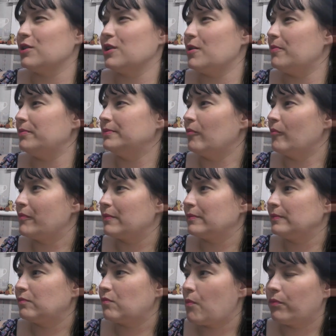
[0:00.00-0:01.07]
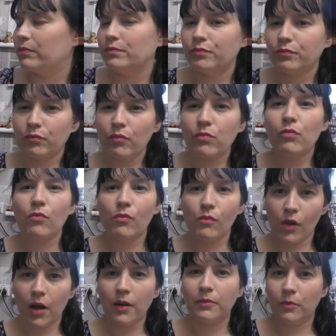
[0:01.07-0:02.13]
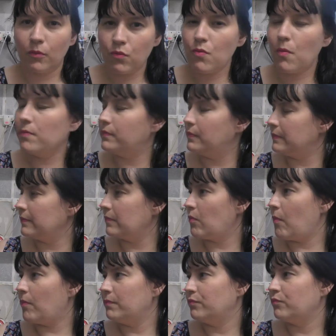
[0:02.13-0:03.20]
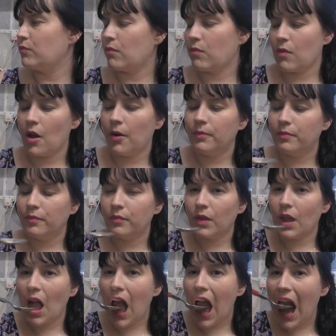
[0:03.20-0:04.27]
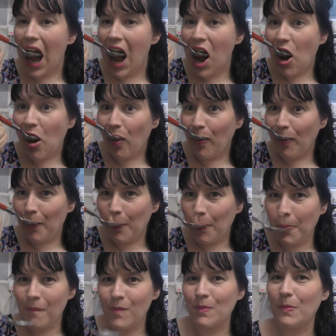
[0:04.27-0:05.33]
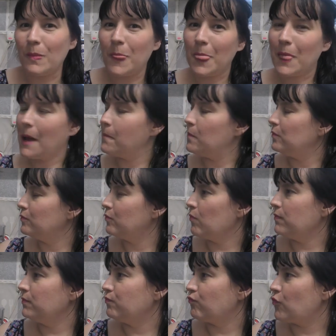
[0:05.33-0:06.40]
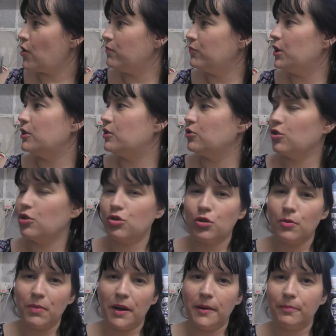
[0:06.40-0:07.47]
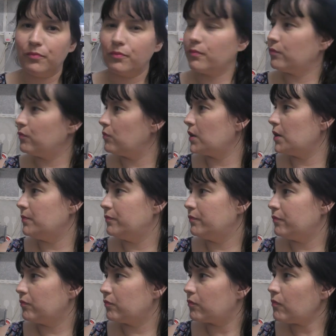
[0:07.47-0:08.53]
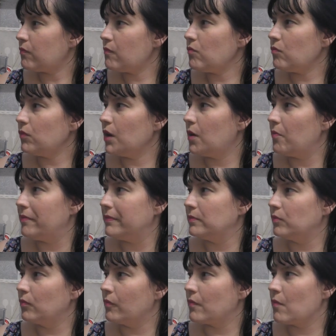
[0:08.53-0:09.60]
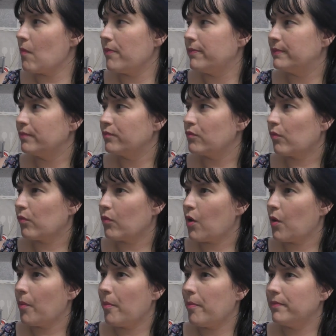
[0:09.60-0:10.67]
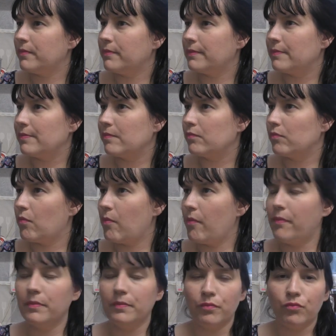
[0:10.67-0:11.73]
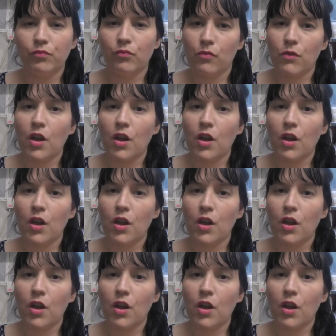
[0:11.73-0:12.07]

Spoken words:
in it. Definitely need, if your potato chunks are large or your carrots are large, just use your potato masher to squash it. Might do with another sort of half an hour to cook, but other than that, it tastes nice.